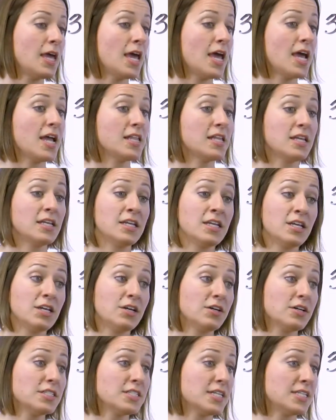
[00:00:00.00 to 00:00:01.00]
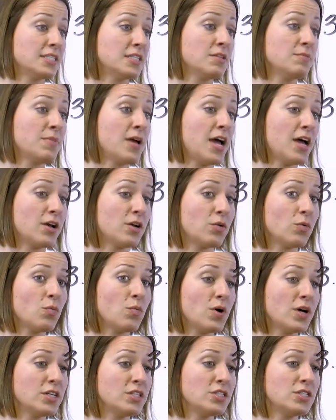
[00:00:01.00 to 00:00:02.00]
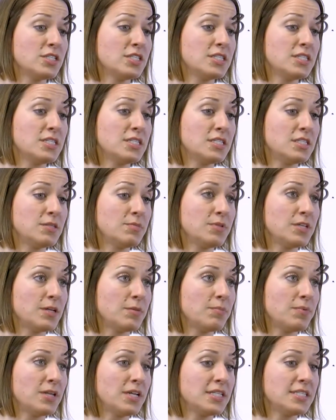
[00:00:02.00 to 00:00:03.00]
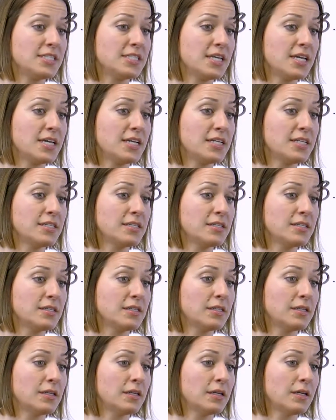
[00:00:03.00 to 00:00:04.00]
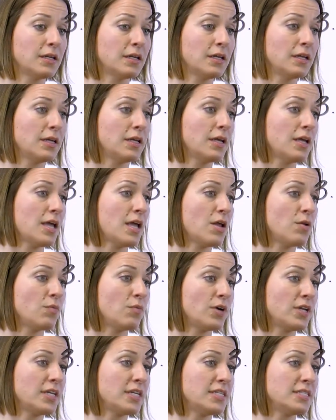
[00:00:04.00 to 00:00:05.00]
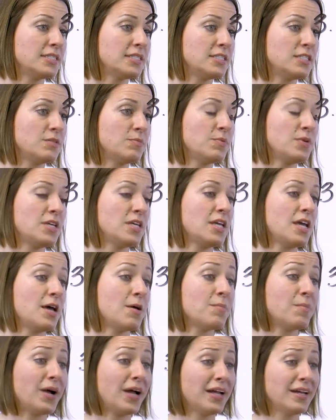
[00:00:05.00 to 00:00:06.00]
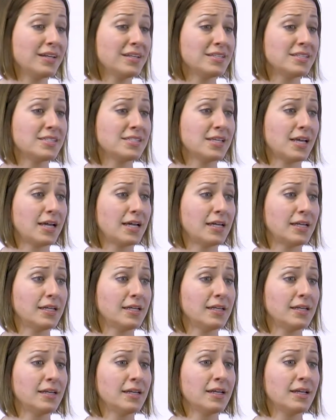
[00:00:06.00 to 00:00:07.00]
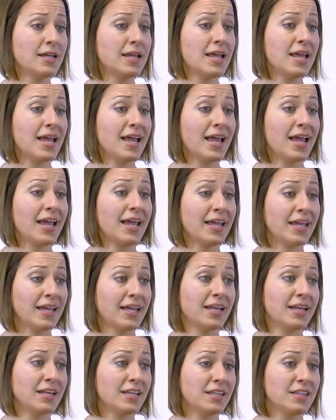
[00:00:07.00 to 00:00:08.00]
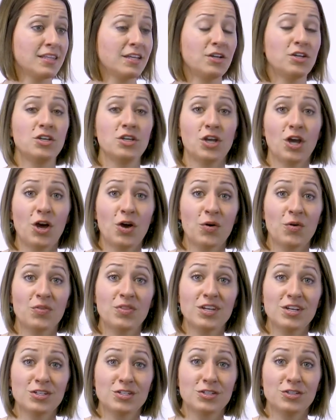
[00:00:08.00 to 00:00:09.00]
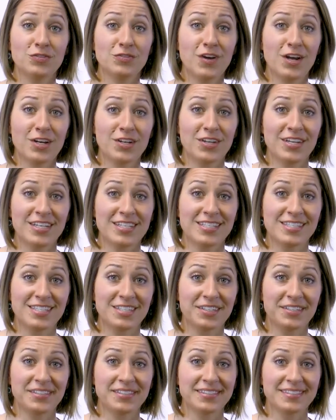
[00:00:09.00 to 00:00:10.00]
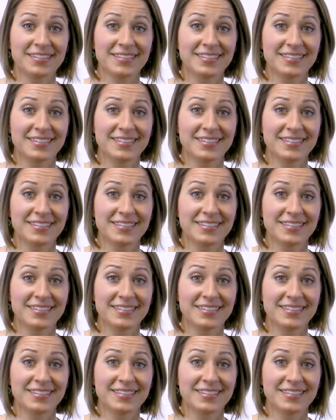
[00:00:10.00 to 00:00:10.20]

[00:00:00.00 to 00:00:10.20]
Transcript: And then here it doesn't matter. One just needs to be a plus sign and one needs to be a minus sign. And there you go. There's your final answer.